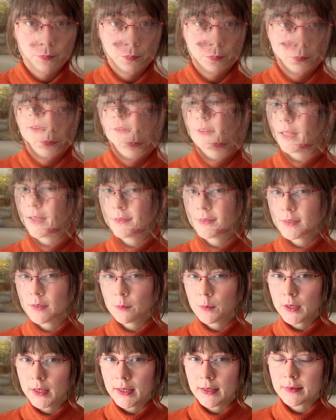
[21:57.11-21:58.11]
I've left
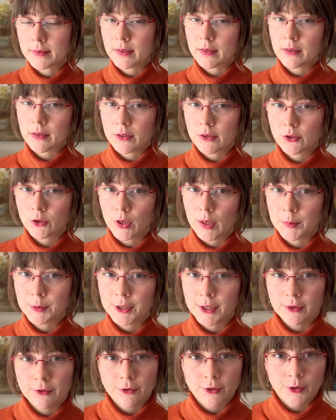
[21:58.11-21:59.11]
some links in the
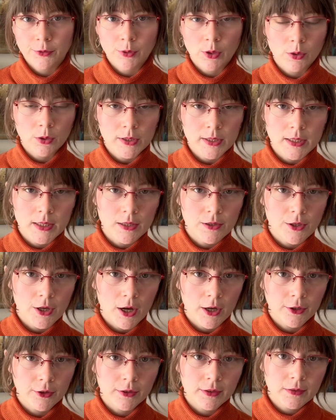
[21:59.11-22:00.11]
description for Roland and
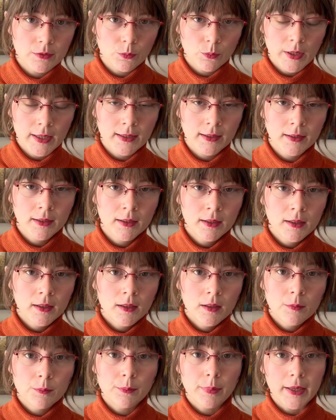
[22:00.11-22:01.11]
Donner as well,
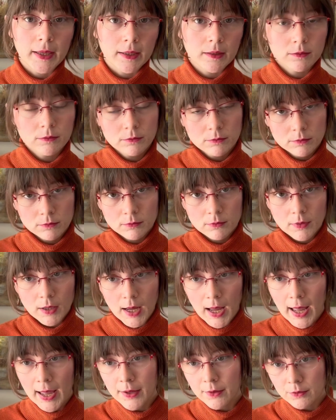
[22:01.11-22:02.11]
but
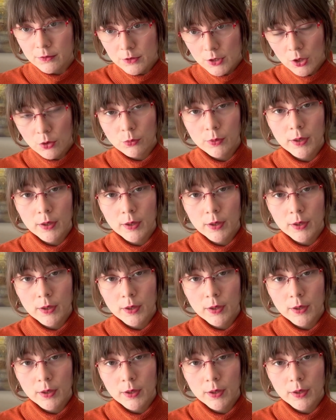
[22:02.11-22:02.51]
I don't